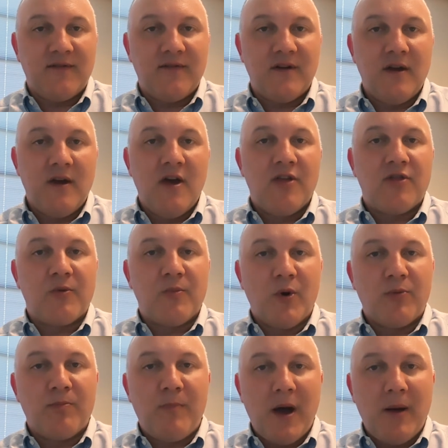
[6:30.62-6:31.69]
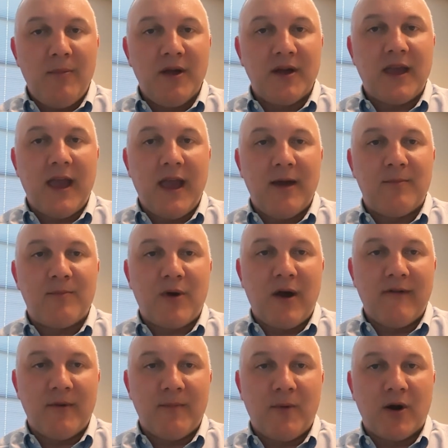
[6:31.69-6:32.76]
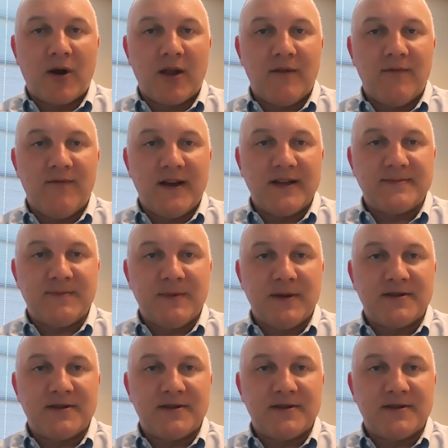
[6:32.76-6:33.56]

through both public and private market investments.